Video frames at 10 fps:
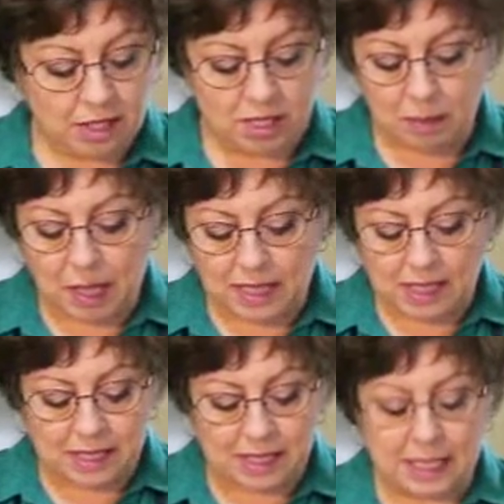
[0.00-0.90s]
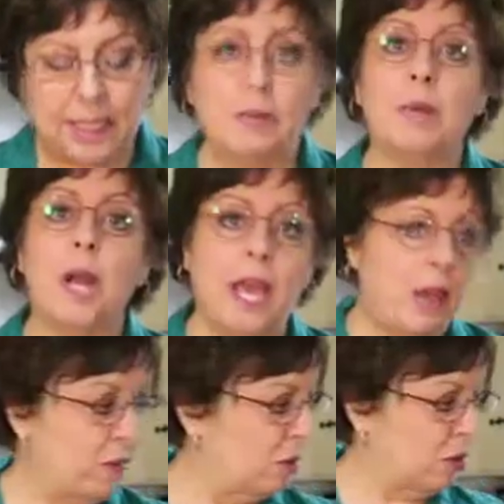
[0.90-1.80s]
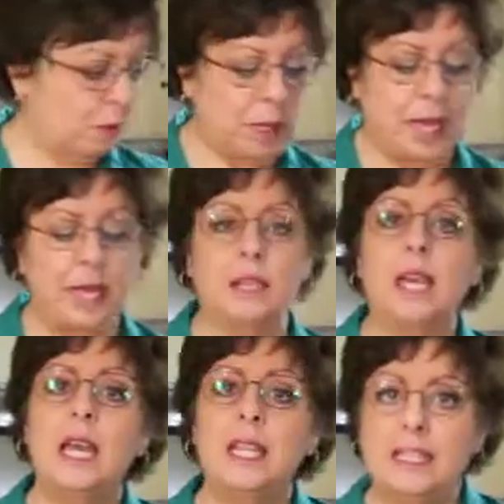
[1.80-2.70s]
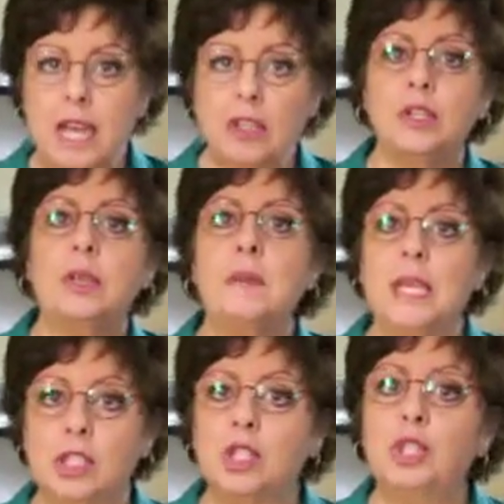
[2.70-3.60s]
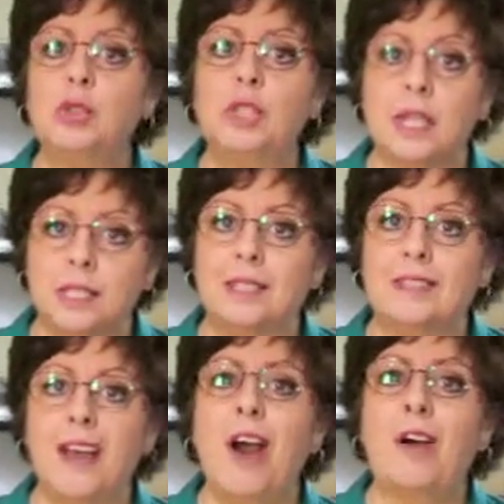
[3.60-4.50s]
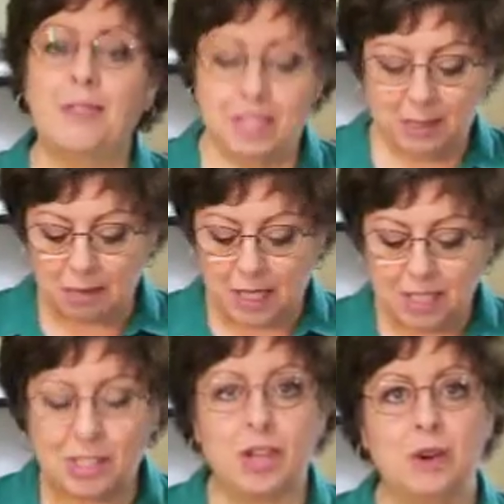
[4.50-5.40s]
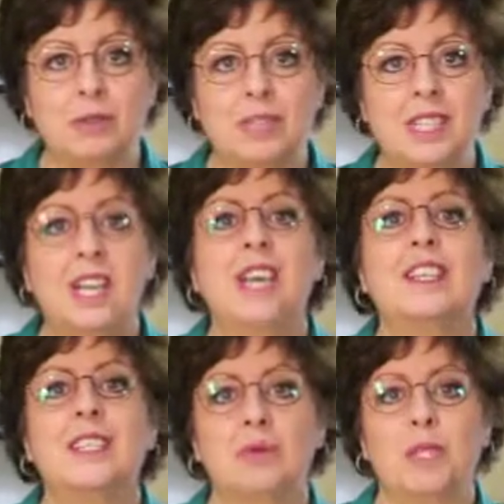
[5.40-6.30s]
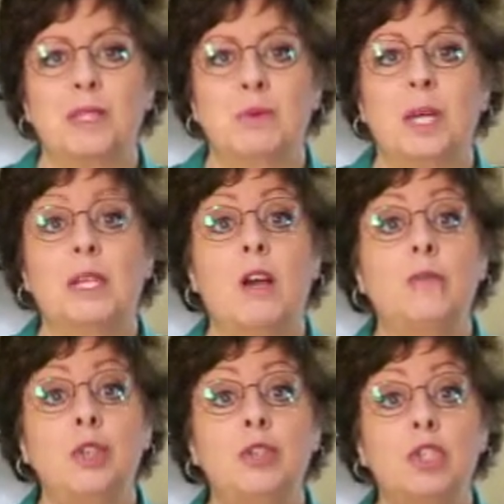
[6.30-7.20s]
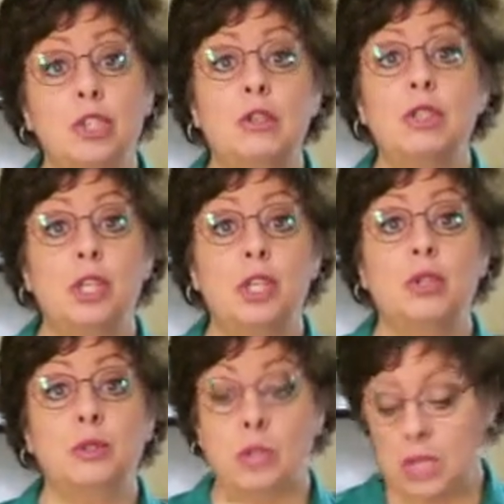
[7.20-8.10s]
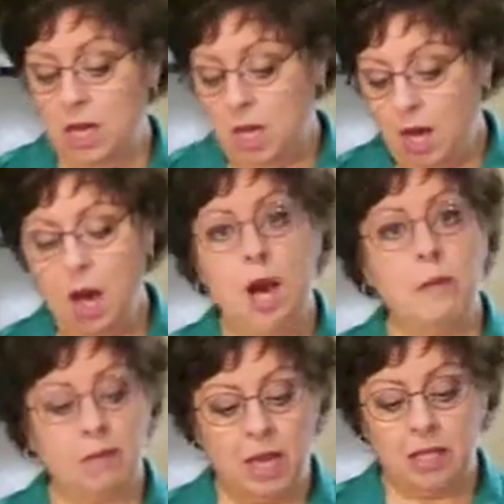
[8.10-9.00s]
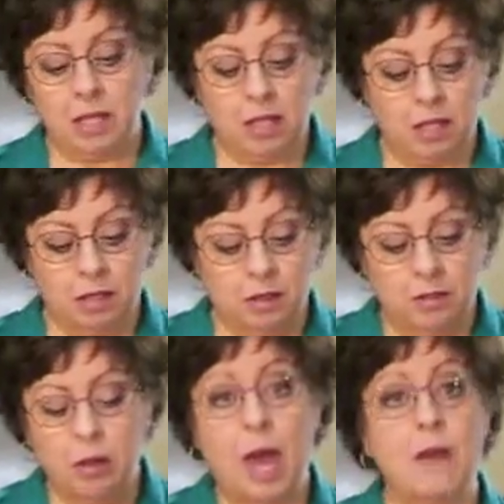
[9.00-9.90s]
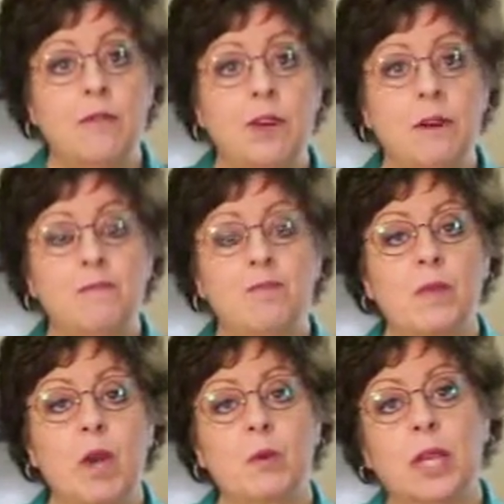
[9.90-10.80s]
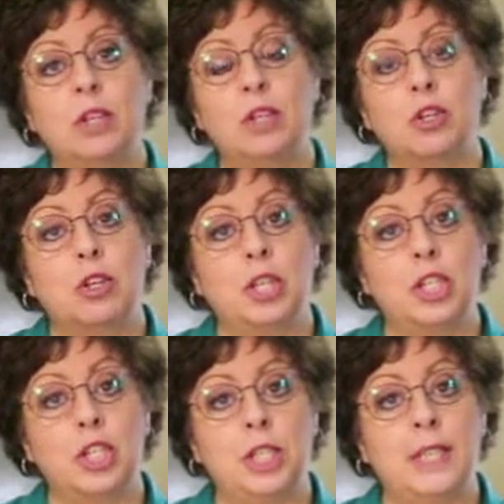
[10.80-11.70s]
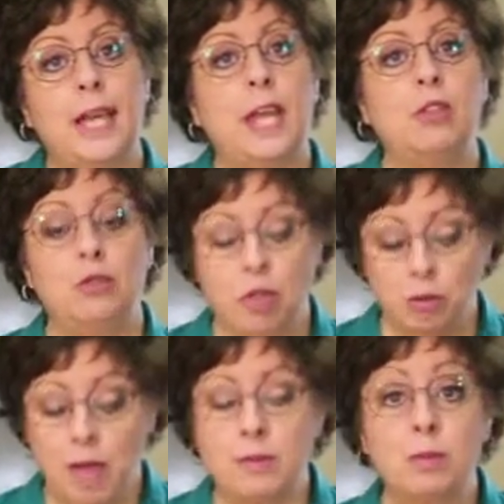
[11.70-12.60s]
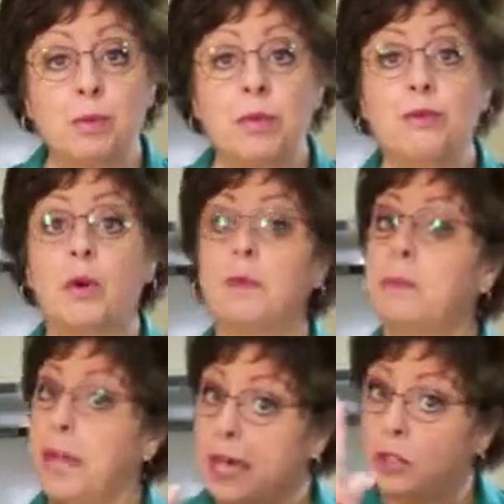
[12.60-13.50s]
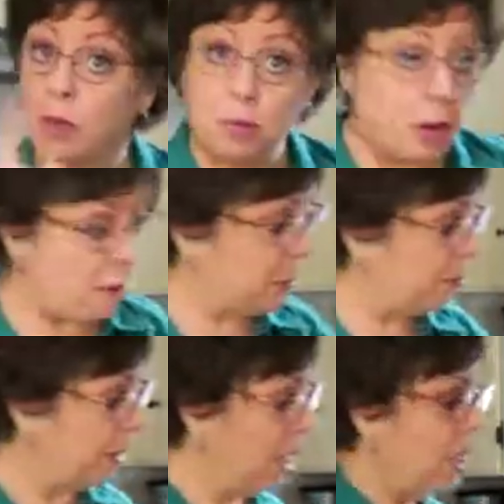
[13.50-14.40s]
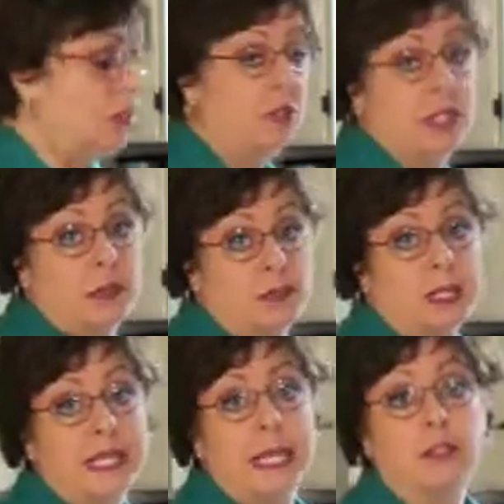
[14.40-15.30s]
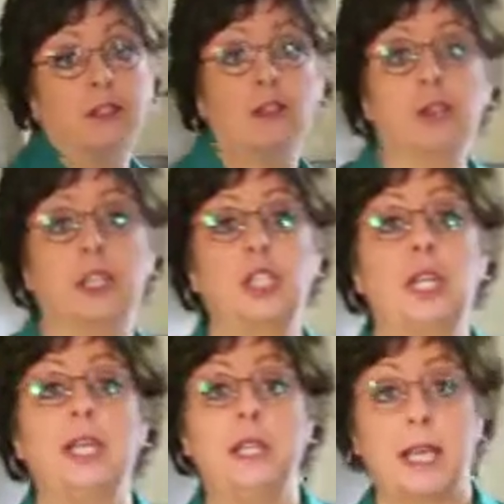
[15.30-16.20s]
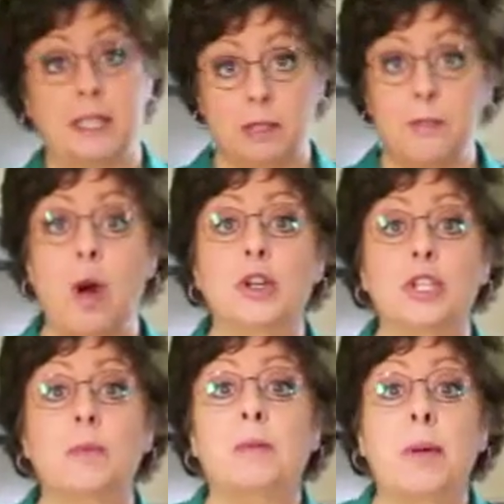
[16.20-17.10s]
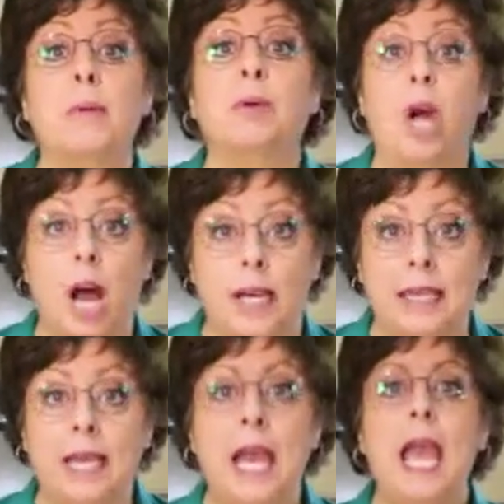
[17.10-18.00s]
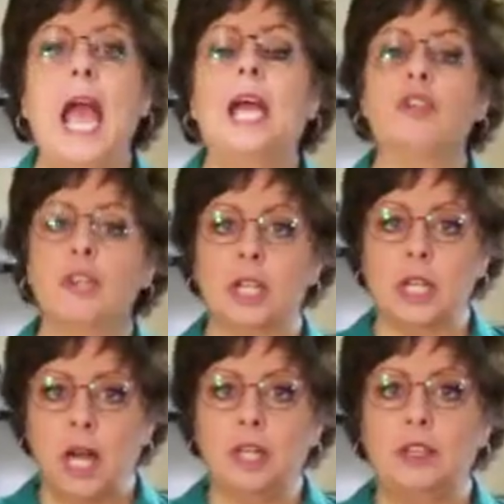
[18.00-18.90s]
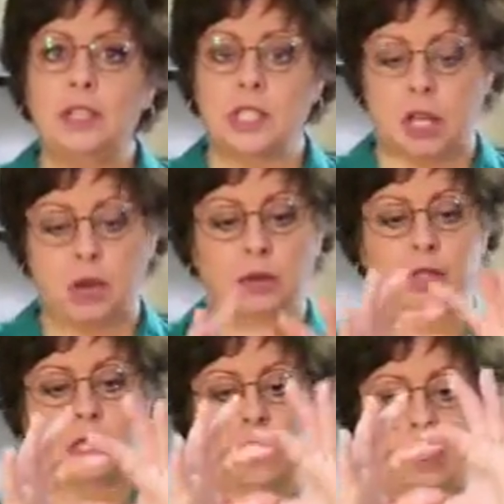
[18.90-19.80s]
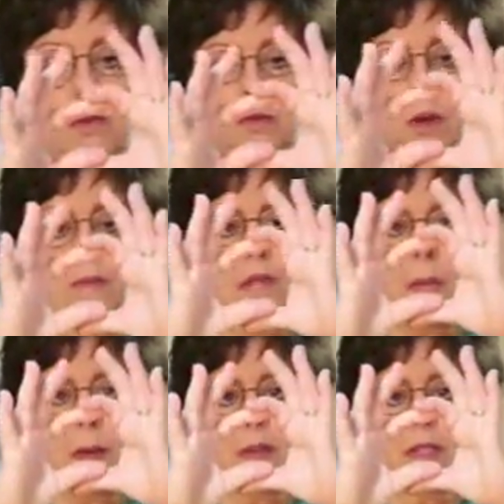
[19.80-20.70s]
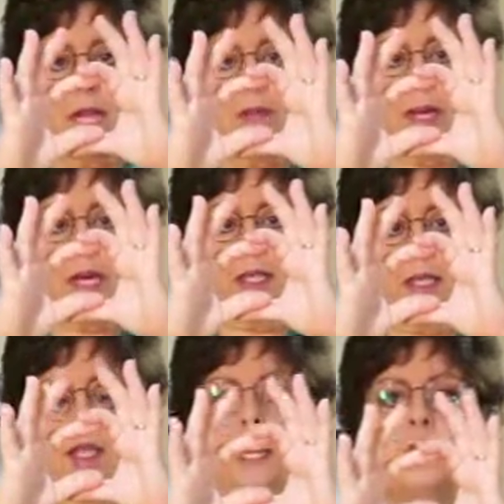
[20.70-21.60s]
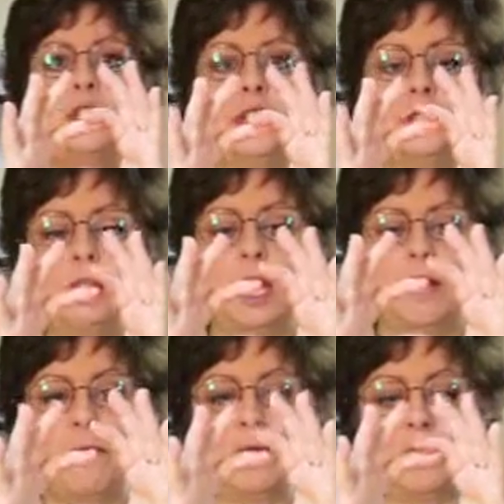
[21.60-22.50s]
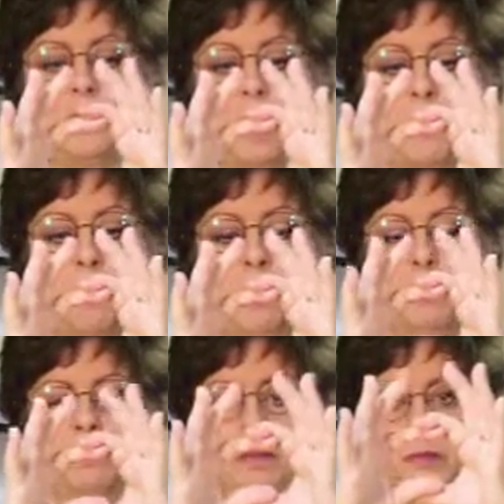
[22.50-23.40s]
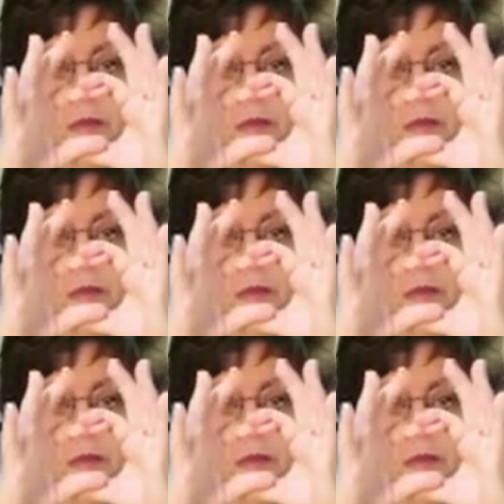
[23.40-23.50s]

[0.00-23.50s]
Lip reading: this makes 16, but I have another pan. This actually makes 2 dozen of these mini scones, this recipe. Now if you choose to use, if you have a regular cookie sheet and you don't have a pre-formed pan, no problem. You simply take your cookie sheet, lay some parchment paper on it, and you're going to cut the scones roughly about yay big, just enough. Cup your